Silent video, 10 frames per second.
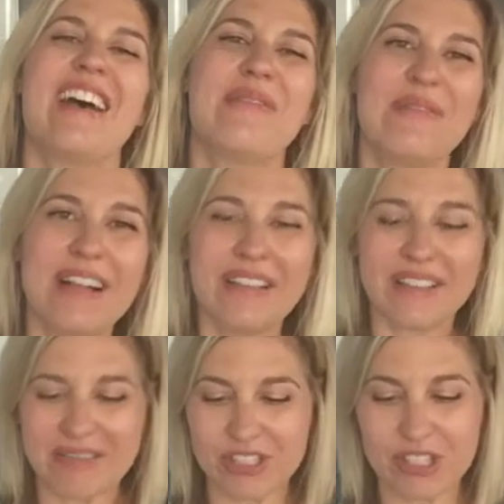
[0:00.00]

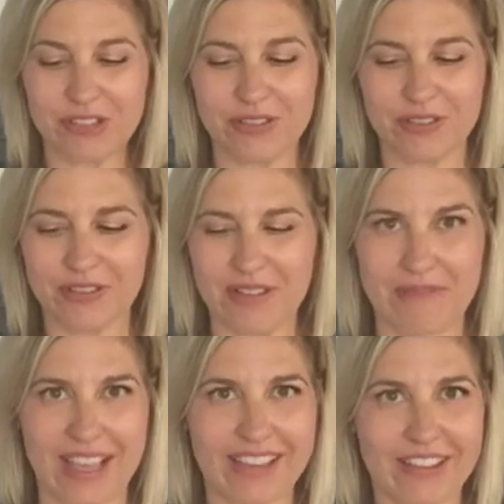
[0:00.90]
Welcome to
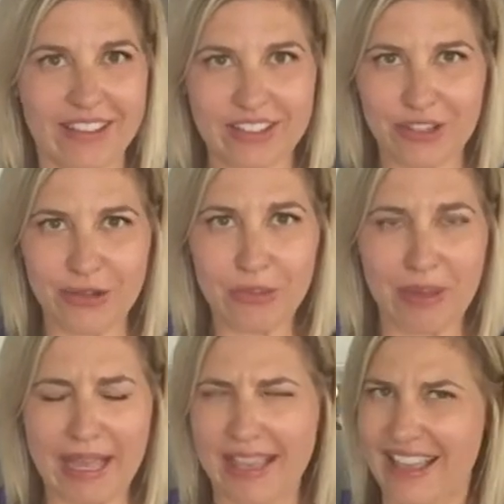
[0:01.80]
my cooking show,
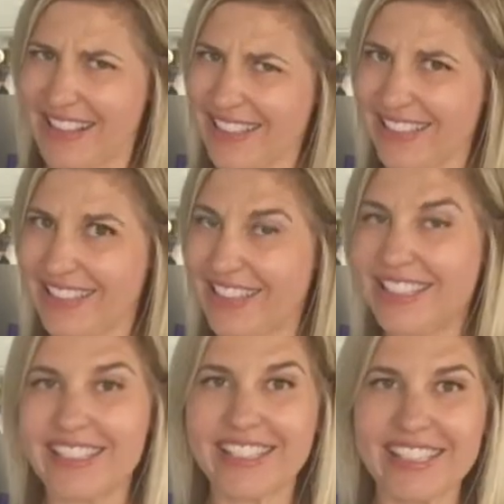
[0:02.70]
I guess. This
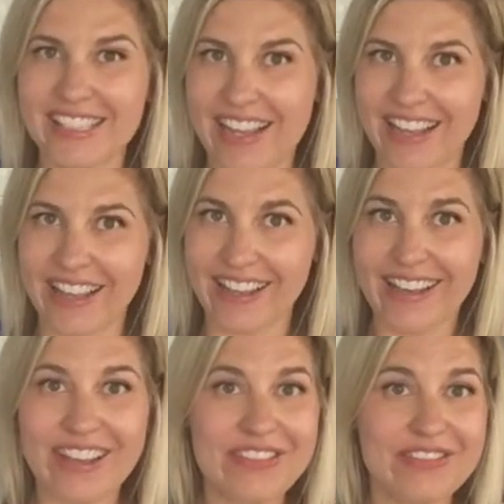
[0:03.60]
is exciting.
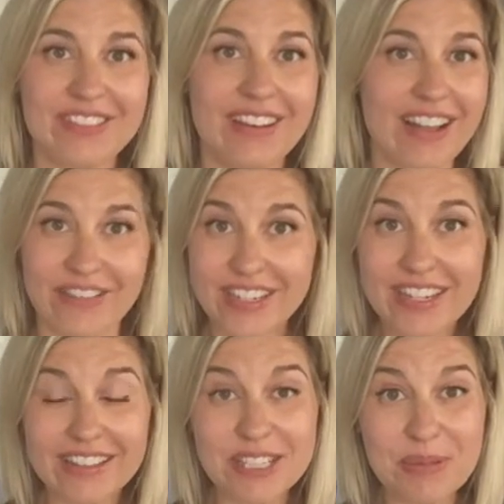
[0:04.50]
I've never
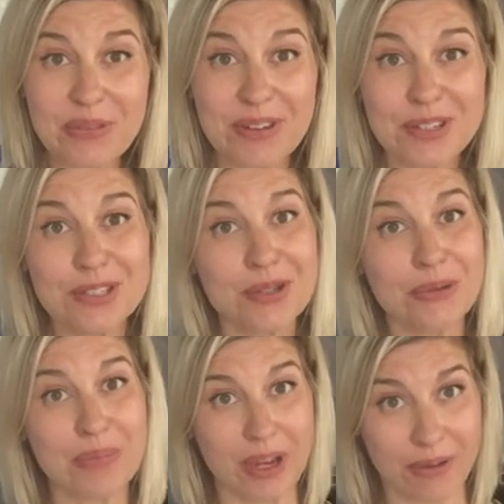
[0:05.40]
done this before, so
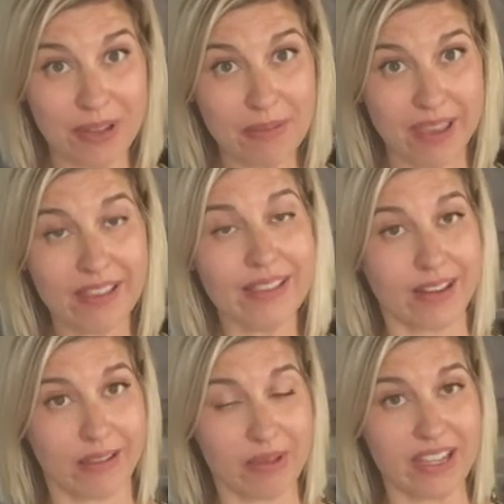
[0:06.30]
bear with me a
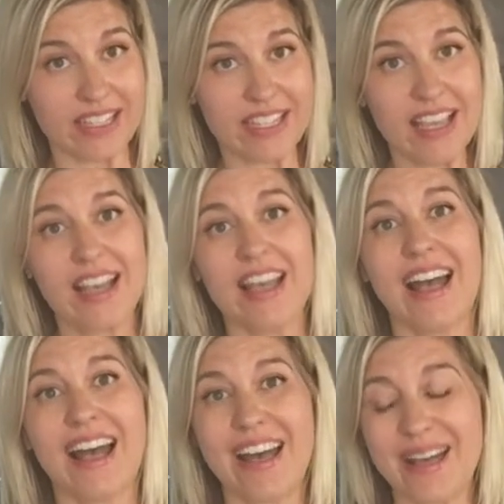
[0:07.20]
little bit.
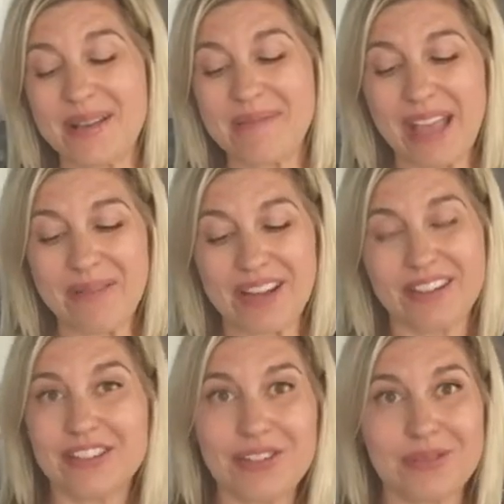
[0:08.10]
I wanted
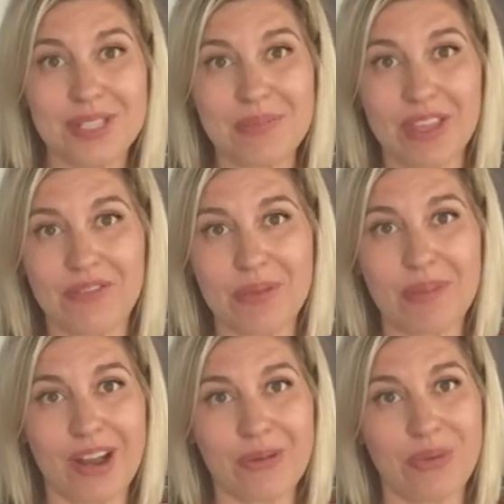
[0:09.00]
to choose something from
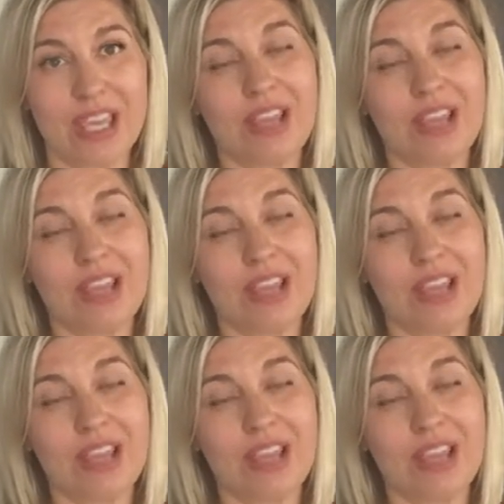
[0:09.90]
our week